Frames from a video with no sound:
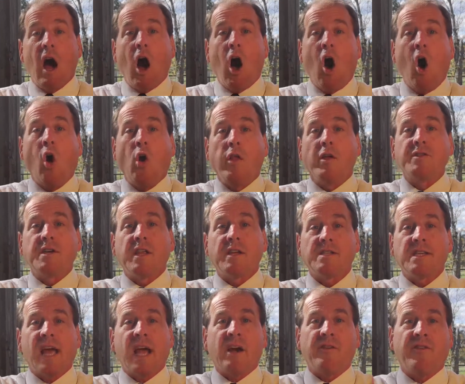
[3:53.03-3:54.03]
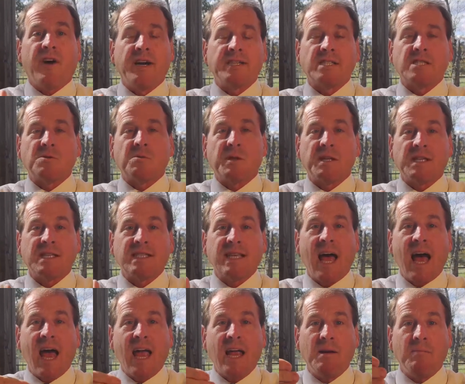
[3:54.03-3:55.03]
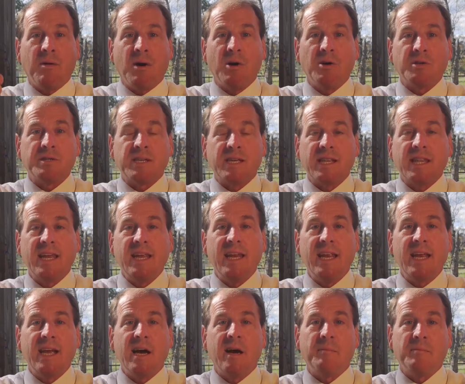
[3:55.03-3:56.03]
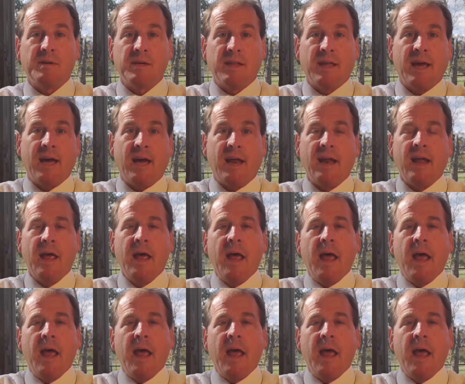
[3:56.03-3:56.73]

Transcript: All those other sacrifices were the signposts leading up to that.